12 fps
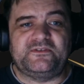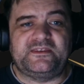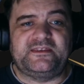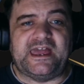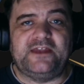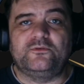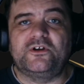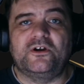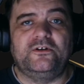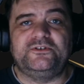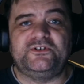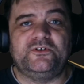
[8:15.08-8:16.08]
can or
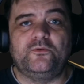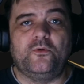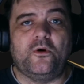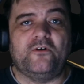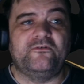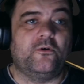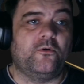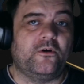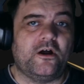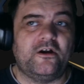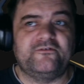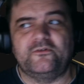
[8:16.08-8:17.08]
can't do, or
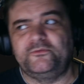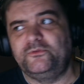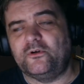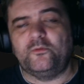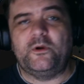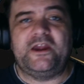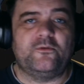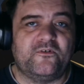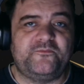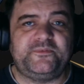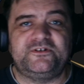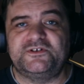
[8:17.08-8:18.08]
are not aware
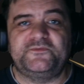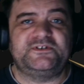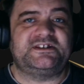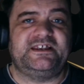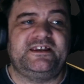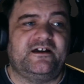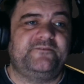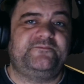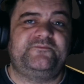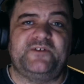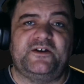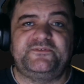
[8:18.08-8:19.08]
of, because obviously
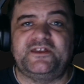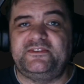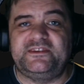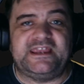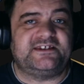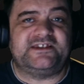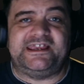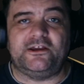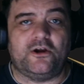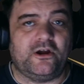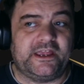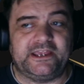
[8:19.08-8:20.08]
I've done the
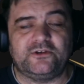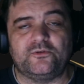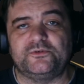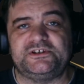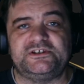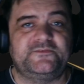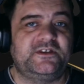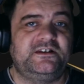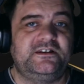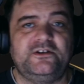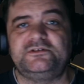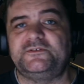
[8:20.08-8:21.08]
SIA courses, I've
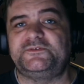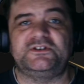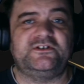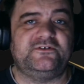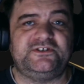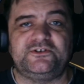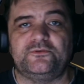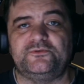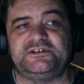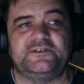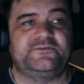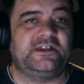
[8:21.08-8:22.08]
done loads of security
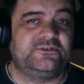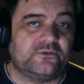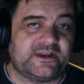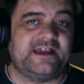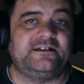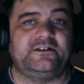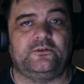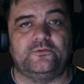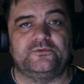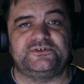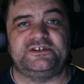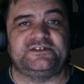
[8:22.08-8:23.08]
courses, I've done dog handler
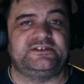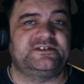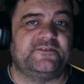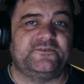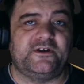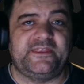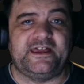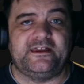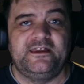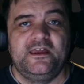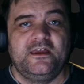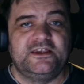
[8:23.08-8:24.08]
courses and stuff like that,
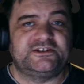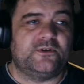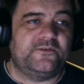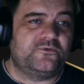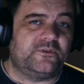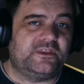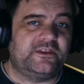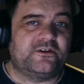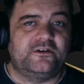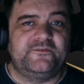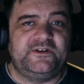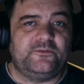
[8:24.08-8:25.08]
so I've got the
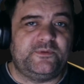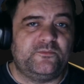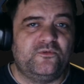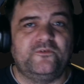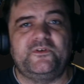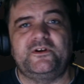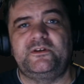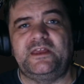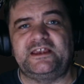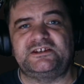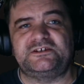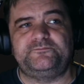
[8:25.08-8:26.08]
kind of a little bit more of a
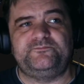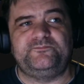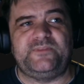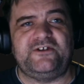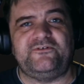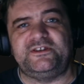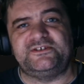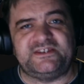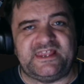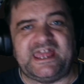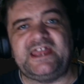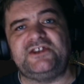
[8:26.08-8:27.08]
experience
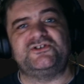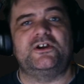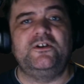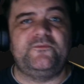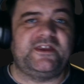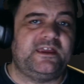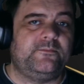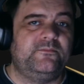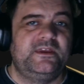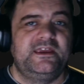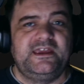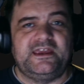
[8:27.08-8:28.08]
and edge over him
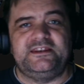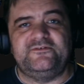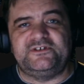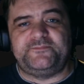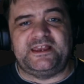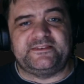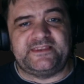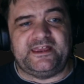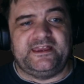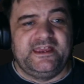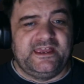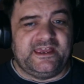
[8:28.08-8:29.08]
in the respect
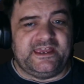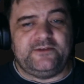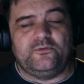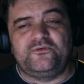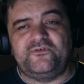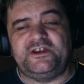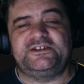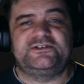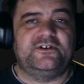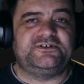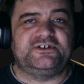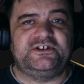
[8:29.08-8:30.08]
that he will
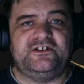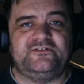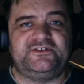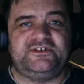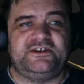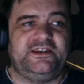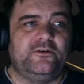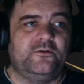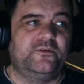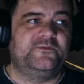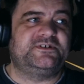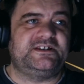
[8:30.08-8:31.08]
criticise security
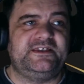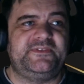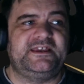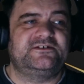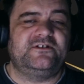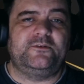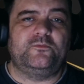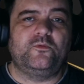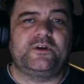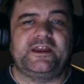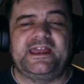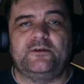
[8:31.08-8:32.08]
on obviously things like
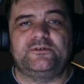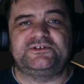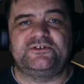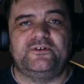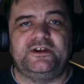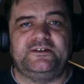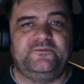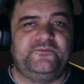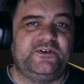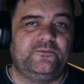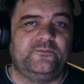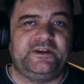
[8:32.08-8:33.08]
walking outside and
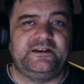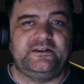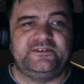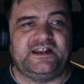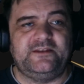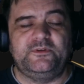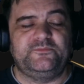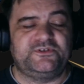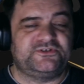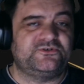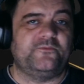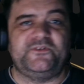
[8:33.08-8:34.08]
filming and telling them
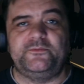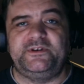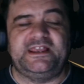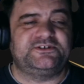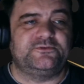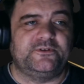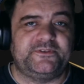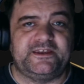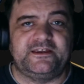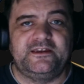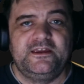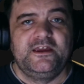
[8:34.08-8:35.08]
to stop filming, that sort of
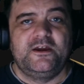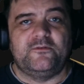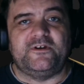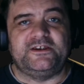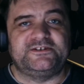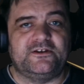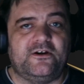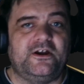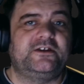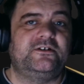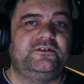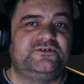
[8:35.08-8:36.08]
thing, whereas I
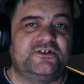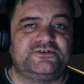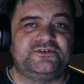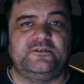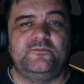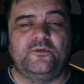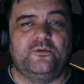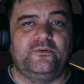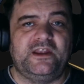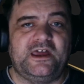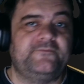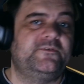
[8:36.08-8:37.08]
can judge them
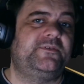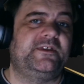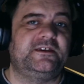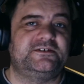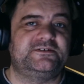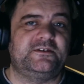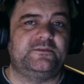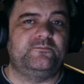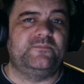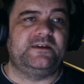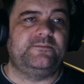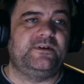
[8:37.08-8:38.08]
on other things that
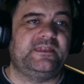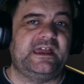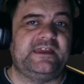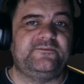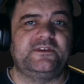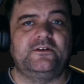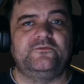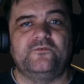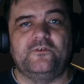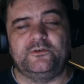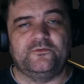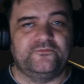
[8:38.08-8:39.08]
maybe they've done
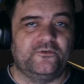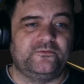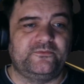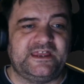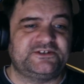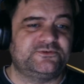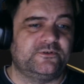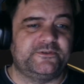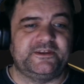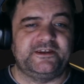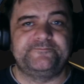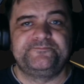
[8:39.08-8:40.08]
right or wrong, that sort of
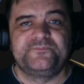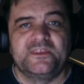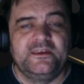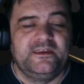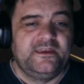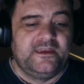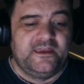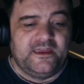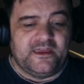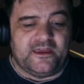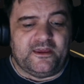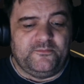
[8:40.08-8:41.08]
thing.
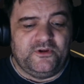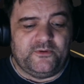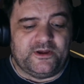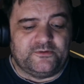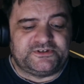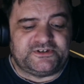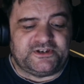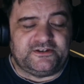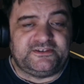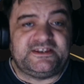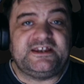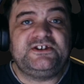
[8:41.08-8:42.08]
Who else?
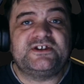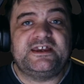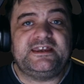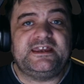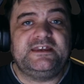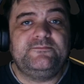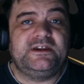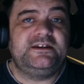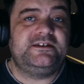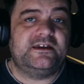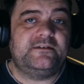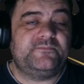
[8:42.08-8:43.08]
DJ E
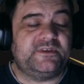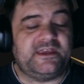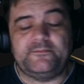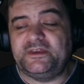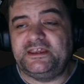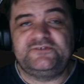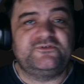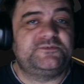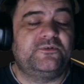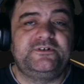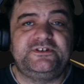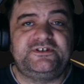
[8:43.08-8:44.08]
Media. Yep, he's
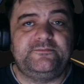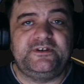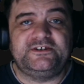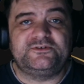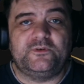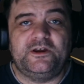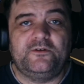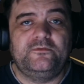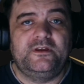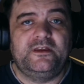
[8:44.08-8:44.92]
responded to me as well.